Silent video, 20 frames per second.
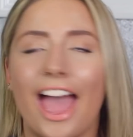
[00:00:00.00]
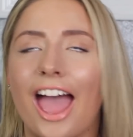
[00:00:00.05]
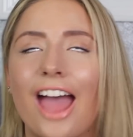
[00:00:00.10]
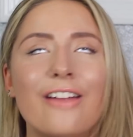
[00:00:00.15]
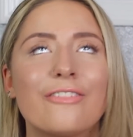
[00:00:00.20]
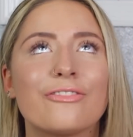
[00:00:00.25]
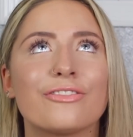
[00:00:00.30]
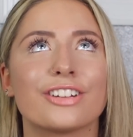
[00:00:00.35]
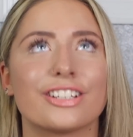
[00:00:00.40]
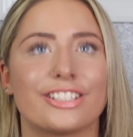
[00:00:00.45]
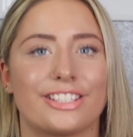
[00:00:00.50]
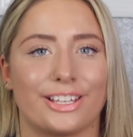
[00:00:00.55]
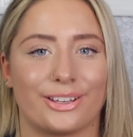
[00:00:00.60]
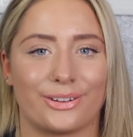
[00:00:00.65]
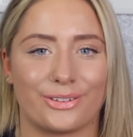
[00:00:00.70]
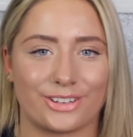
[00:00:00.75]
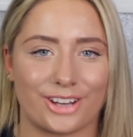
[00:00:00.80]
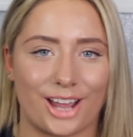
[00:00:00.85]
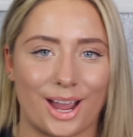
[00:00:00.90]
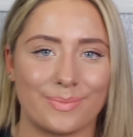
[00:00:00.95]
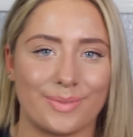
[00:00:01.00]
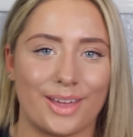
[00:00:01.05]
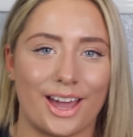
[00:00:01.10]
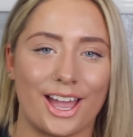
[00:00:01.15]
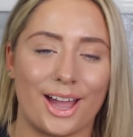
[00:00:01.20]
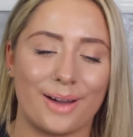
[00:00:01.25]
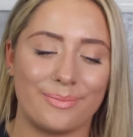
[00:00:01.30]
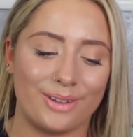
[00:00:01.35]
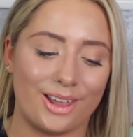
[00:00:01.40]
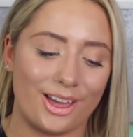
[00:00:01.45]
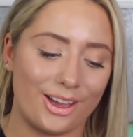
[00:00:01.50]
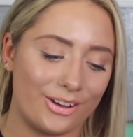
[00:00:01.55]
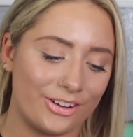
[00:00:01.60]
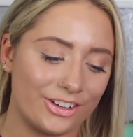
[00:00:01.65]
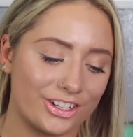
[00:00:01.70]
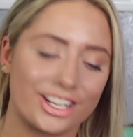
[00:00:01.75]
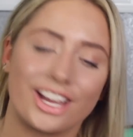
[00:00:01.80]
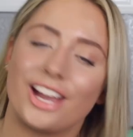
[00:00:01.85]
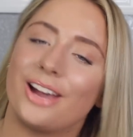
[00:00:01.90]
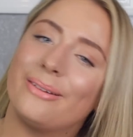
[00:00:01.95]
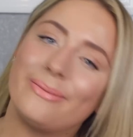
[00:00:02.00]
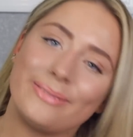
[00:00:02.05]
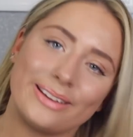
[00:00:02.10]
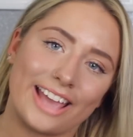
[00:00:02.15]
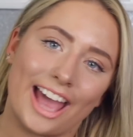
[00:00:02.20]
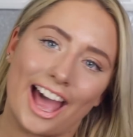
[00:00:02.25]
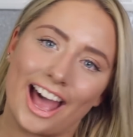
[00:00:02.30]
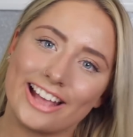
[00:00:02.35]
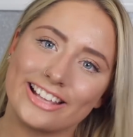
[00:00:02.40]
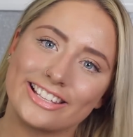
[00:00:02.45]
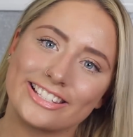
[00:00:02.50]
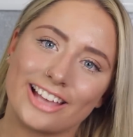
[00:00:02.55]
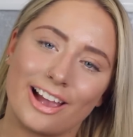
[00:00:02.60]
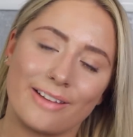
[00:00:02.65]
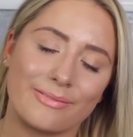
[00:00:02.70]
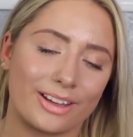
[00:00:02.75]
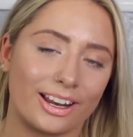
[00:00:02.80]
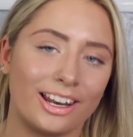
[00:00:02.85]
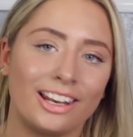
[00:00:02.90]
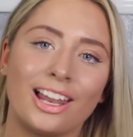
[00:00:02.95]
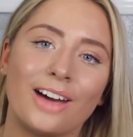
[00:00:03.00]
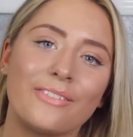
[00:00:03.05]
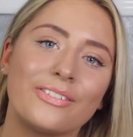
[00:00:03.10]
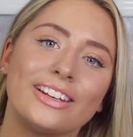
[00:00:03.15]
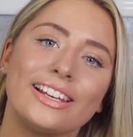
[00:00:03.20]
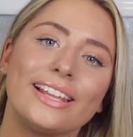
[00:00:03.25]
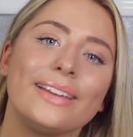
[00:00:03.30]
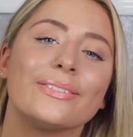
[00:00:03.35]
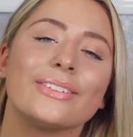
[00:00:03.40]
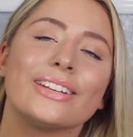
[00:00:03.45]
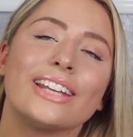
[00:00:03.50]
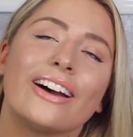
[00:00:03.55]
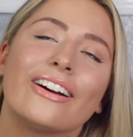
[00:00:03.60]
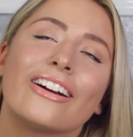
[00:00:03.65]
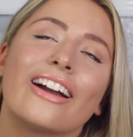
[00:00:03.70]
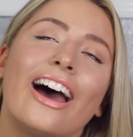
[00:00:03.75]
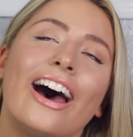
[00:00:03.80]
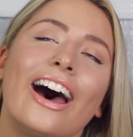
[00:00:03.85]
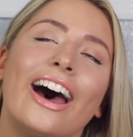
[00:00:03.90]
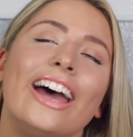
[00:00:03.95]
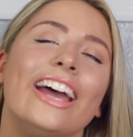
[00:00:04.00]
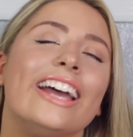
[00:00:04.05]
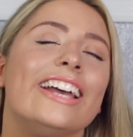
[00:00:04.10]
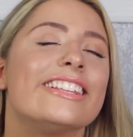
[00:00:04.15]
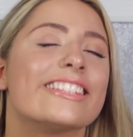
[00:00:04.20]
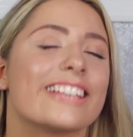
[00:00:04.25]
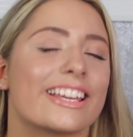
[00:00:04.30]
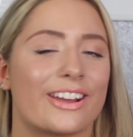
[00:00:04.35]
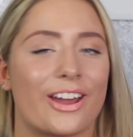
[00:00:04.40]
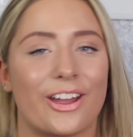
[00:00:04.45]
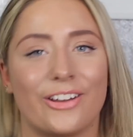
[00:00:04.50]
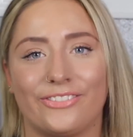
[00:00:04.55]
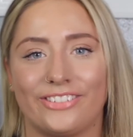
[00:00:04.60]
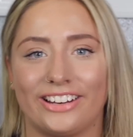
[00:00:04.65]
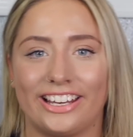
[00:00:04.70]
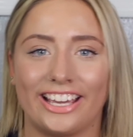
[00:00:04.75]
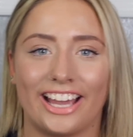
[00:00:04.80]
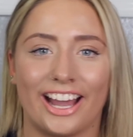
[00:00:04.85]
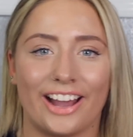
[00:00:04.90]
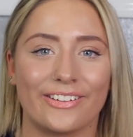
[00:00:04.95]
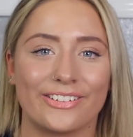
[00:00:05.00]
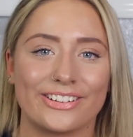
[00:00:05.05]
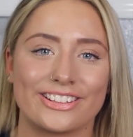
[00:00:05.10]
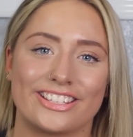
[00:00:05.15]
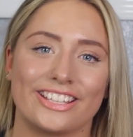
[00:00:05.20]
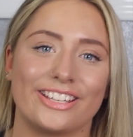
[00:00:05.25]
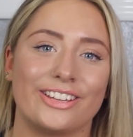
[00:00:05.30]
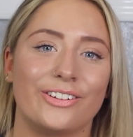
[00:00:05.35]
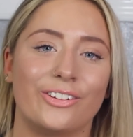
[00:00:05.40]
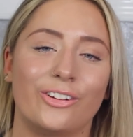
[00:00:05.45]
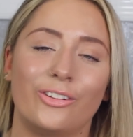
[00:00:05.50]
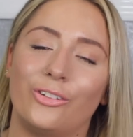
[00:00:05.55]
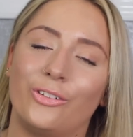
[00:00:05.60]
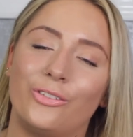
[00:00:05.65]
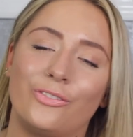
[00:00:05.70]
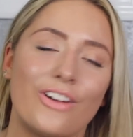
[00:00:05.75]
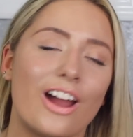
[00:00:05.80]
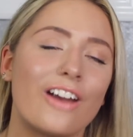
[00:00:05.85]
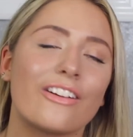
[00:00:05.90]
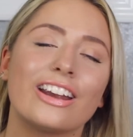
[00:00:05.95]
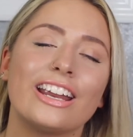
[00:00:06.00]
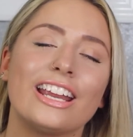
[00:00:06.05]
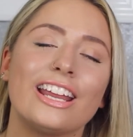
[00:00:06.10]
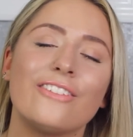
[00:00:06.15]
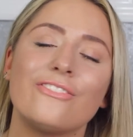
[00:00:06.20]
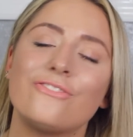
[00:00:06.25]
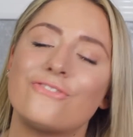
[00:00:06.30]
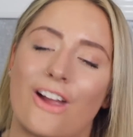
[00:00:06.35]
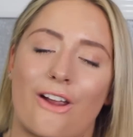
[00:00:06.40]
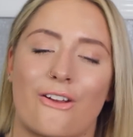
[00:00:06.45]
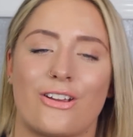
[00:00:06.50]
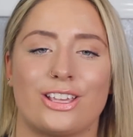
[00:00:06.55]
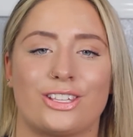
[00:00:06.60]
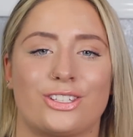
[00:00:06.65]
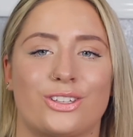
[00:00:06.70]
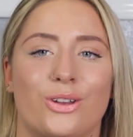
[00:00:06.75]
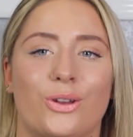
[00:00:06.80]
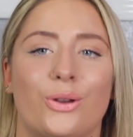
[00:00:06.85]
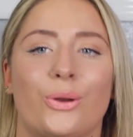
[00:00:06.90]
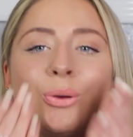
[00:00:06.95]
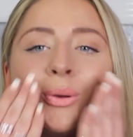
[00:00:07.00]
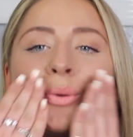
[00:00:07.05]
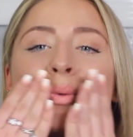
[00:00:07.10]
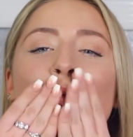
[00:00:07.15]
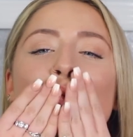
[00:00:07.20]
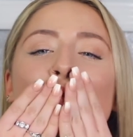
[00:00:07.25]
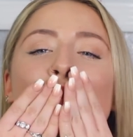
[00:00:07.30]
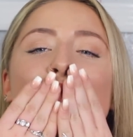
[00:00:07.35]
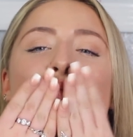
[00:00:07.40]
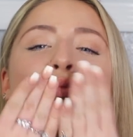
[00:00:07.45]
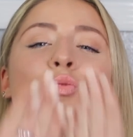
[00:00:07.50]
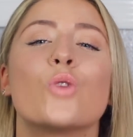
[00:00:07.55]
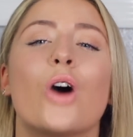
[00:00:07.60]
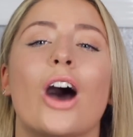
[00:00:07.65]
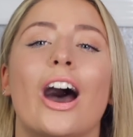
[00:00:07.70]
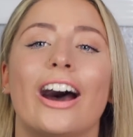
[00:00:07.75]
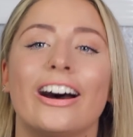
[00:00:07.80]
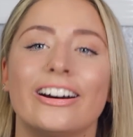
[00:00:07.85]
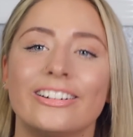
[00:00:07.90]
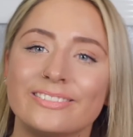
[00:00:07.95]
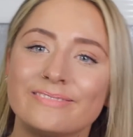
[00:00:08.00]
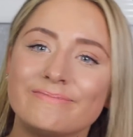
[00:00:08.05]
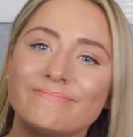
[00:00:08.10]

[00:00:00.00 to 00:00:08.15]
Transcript: every single time that I upload. But yes, I'm gonna love and leave you now, guys, and hopefully I will see you all very, very soon. Mwah.